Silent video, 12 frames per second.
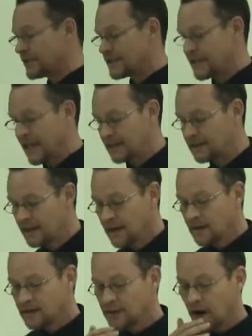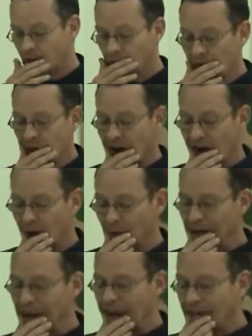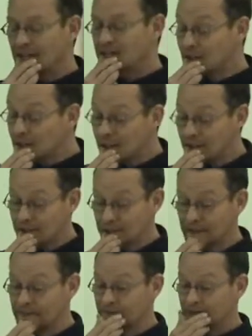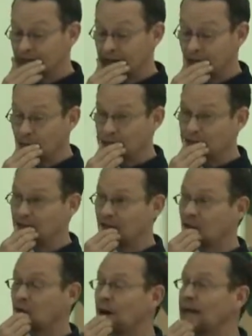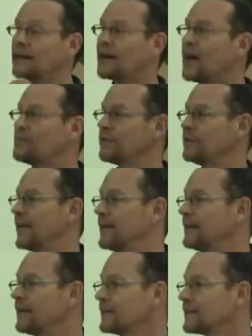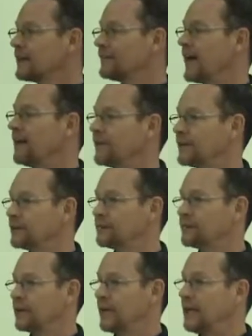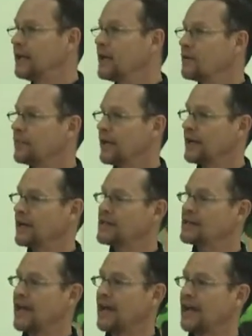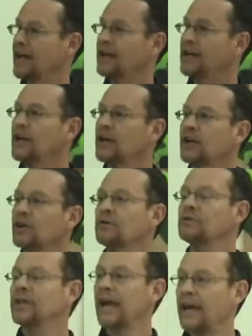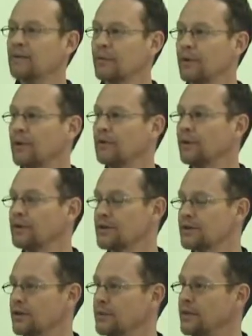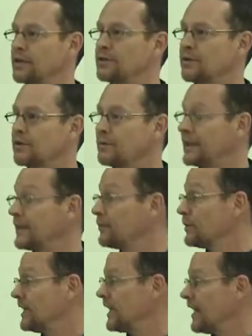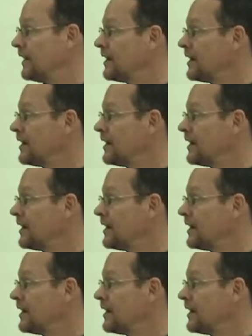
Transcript: and state. So we added to it the 200 free, which is a great complement to the 500 free, but it is a huge gamble when you're swimming the 200 medley relay.